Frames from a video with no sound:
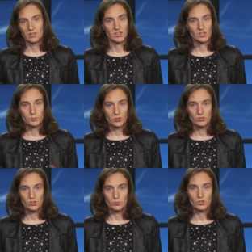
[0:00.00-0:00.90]
The
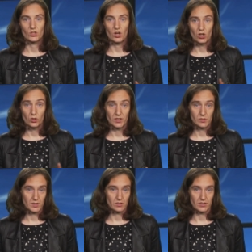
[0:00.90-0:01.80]
response must
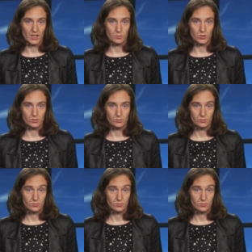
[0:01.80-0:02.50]
always be available,